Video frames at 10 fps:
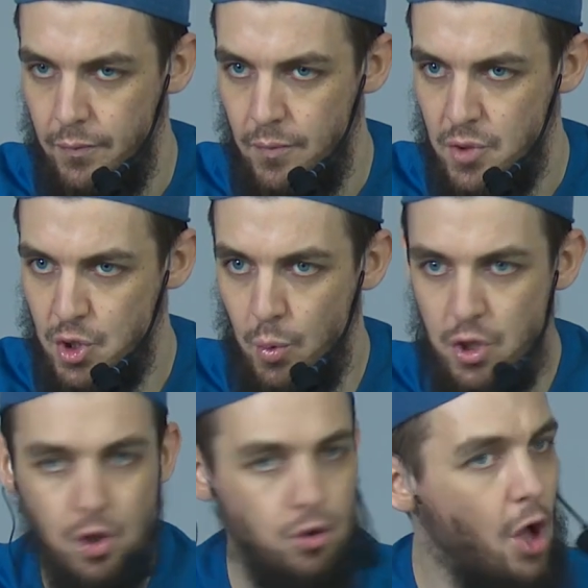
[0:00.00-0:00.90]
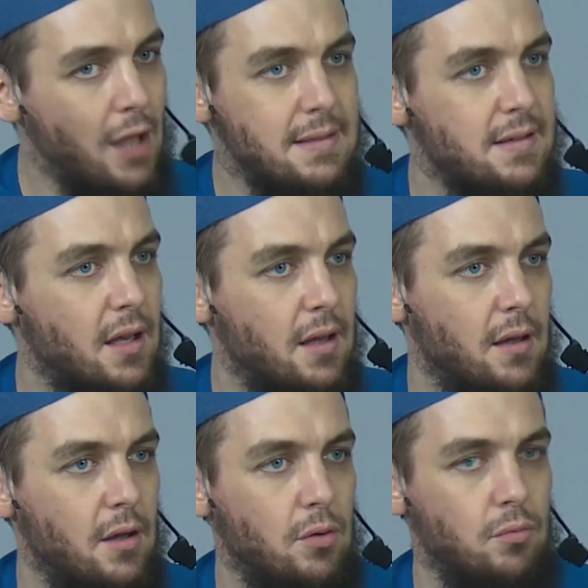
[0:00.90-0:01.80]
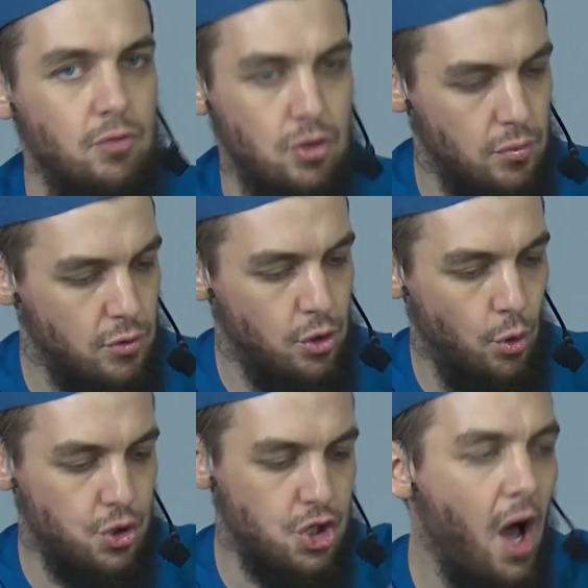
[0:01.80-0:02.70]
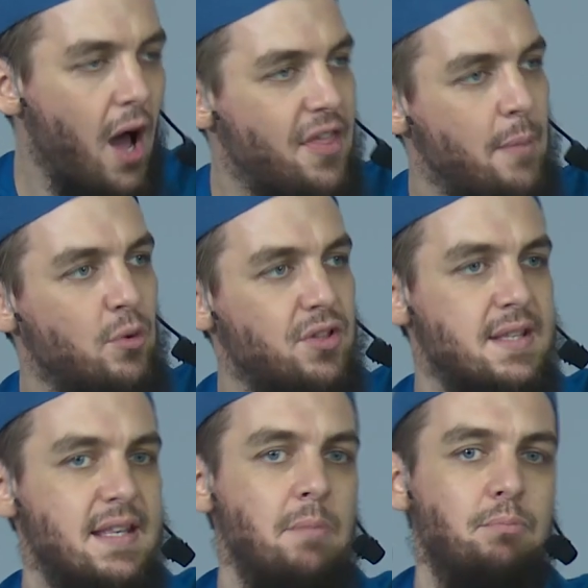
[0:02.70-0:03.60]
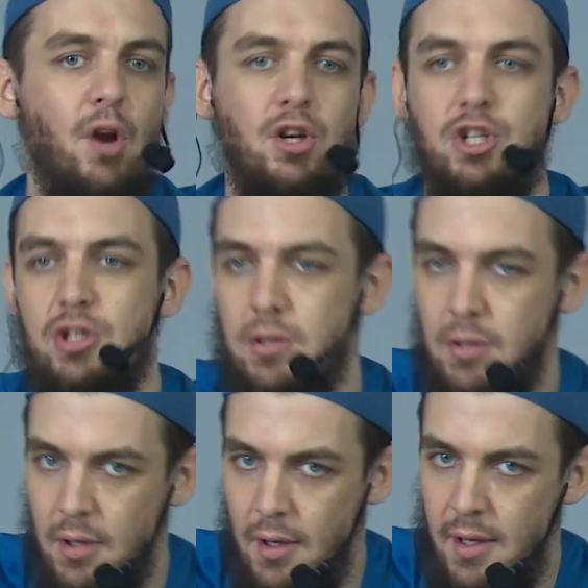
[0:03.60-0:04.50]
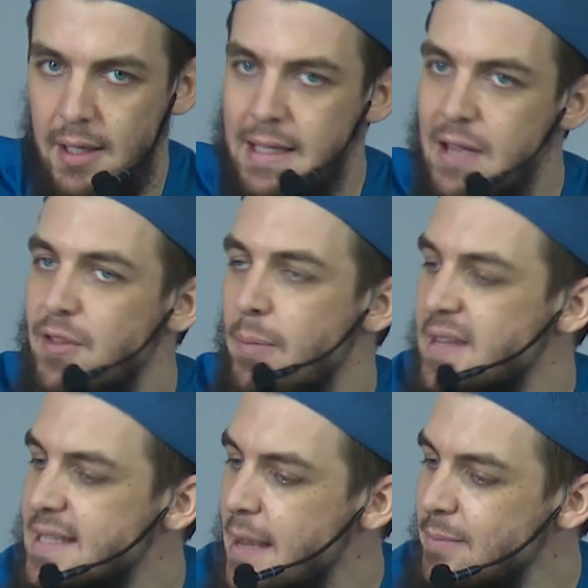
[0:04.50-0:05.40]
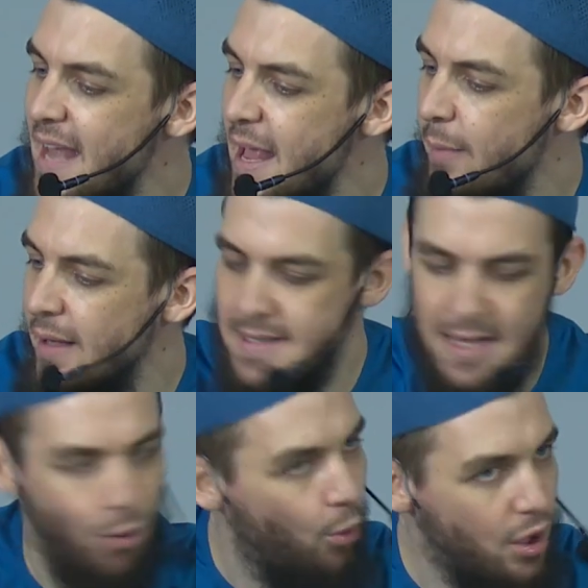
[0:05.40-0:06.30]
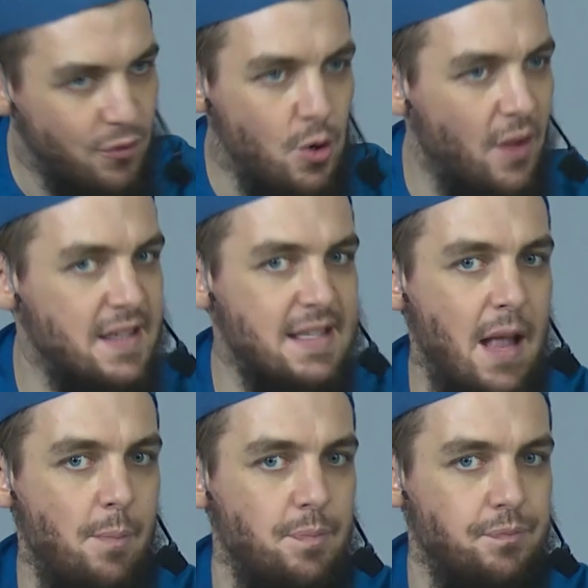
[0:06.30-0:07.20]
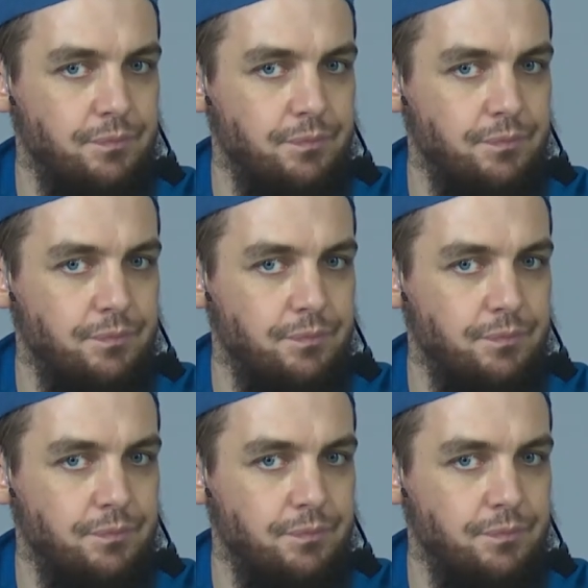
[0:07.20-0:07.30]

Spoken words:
So we should not, tar them with the same brush, give them the same name and say all of you are the same.